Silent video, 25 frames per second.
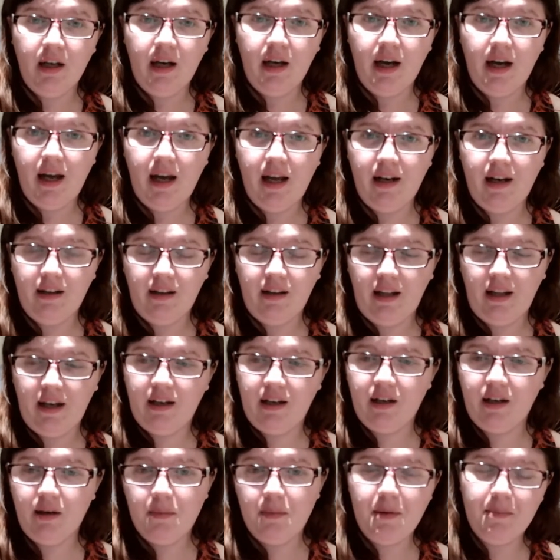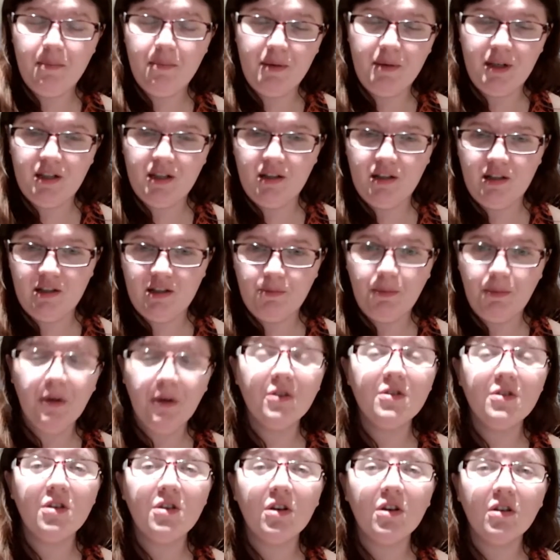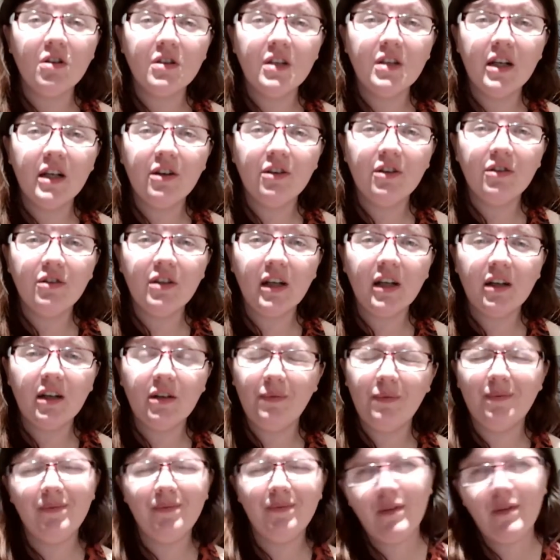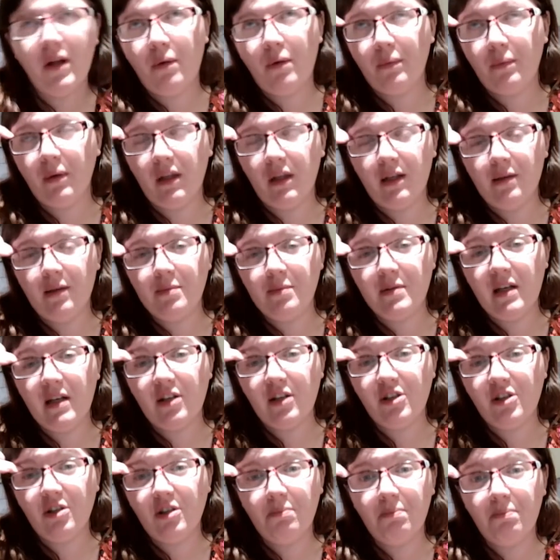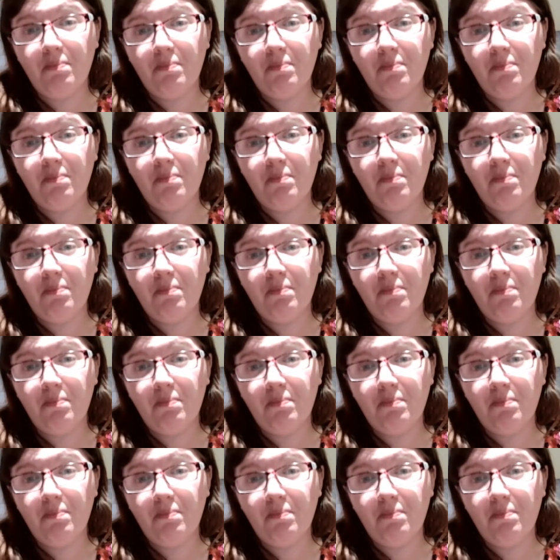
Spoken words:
and like commitment to the Spirit Song Tarot deck, not really obsession.